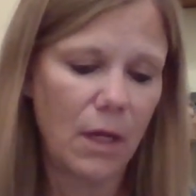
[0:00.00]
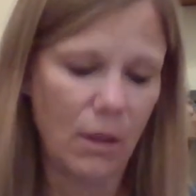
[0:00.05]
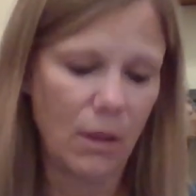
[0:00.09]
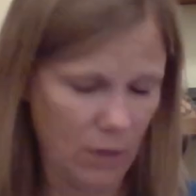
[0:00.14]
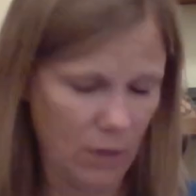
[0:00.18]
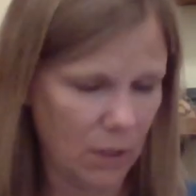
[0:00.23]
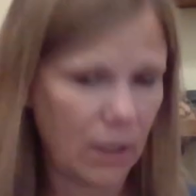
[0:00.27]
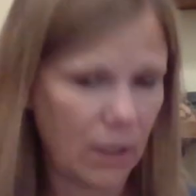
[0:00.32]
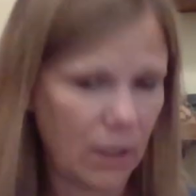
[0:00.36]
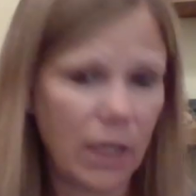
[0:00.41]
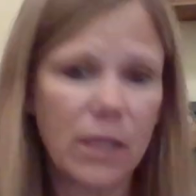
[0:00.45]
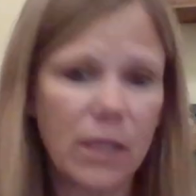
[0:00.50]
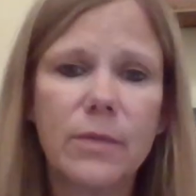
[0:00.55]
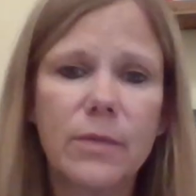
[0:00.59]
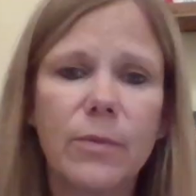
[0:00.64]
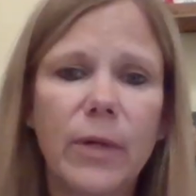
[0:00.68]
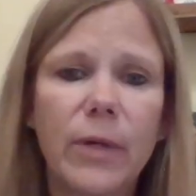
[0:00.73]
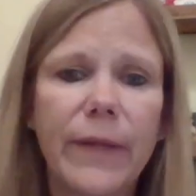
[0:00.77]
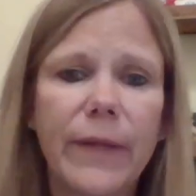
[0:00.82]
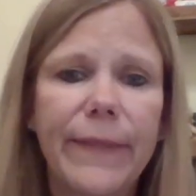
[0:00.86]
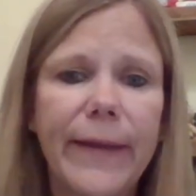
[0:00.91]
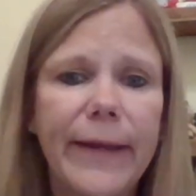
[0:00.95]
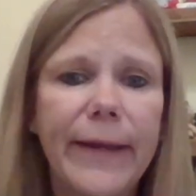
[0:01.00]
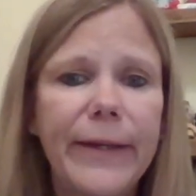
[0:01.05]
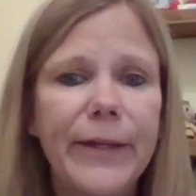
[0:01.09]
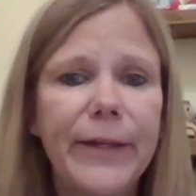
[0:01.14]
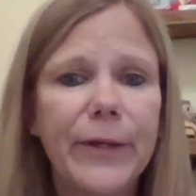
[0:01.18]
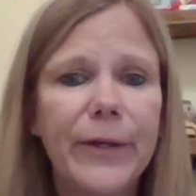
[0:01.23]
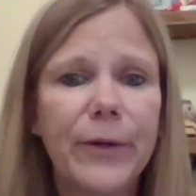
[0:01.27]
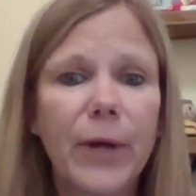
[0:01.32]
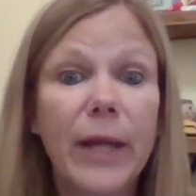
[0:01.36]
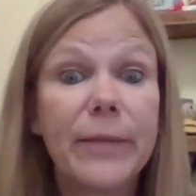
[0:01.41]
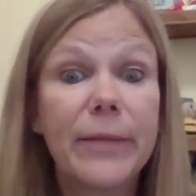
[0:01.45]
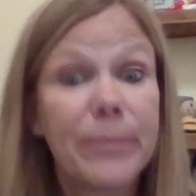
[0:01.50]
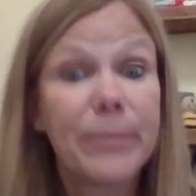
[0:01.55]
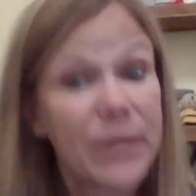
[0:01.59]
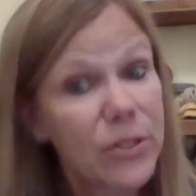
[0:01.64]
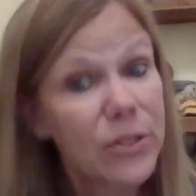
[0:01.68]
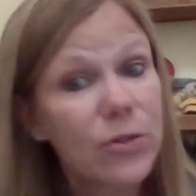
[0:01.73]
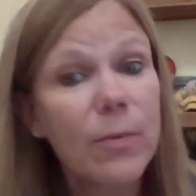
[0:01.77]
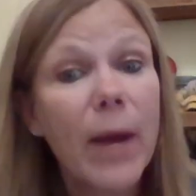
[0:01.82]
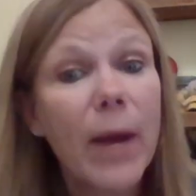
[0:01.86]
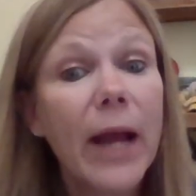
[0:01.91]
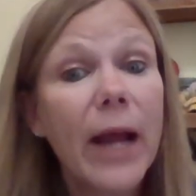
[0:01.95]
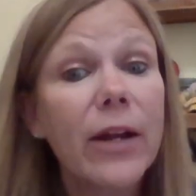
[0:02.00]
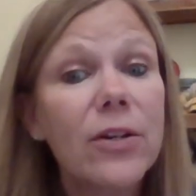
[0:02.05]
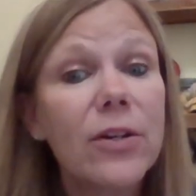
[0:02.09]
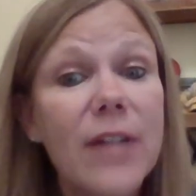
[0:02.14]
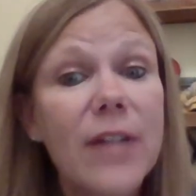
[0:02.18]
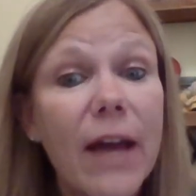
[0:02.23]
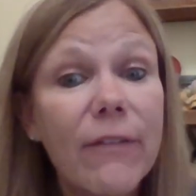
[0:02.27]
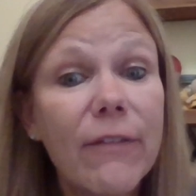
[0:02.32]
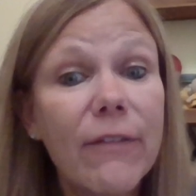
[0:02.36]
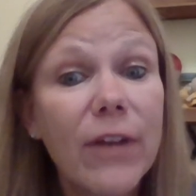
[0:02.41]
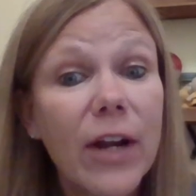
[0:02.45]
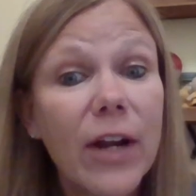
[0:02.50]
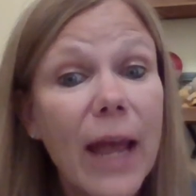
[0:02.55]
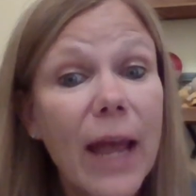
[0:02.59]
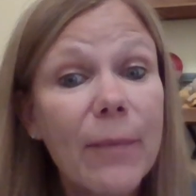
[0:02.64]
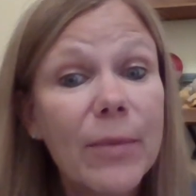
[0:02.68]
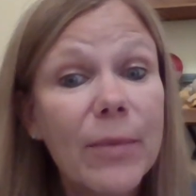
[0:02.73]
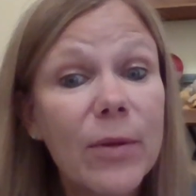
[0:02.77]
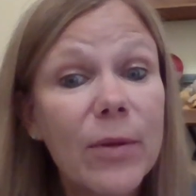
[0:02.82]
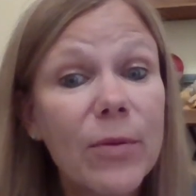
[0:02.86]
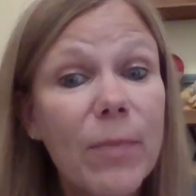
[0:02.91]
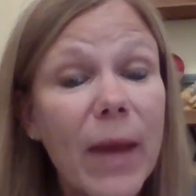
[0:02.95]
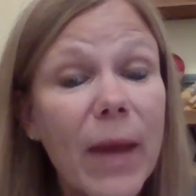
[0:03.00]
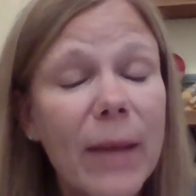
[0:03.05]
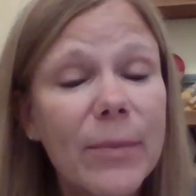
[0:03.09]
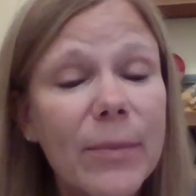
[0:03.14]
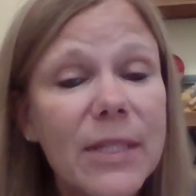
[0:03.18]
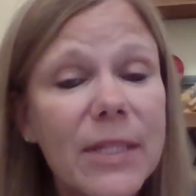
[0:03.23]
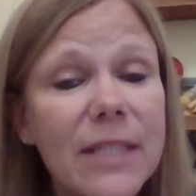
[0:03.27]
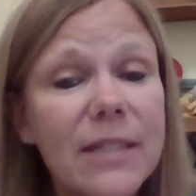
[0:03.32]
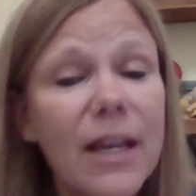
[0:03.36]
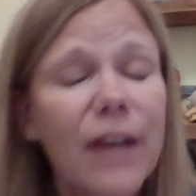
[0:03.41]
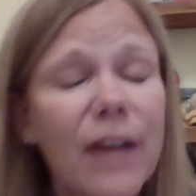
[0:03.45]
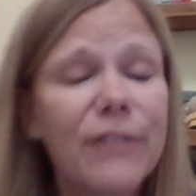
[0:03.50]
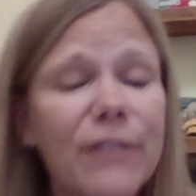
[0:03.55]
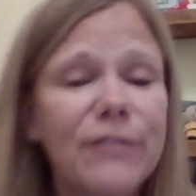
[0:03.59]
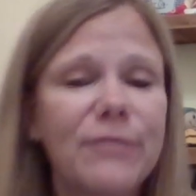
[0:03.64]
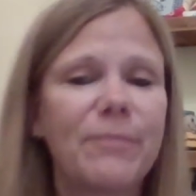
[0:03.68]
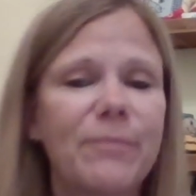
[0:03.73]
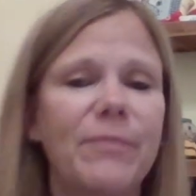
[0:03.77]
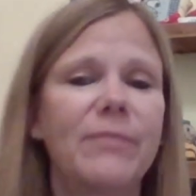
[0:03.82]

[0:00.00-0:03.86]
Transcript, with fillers: Well, guess what? They do. And Mr. Meyer's not very happy with Pam and Steph.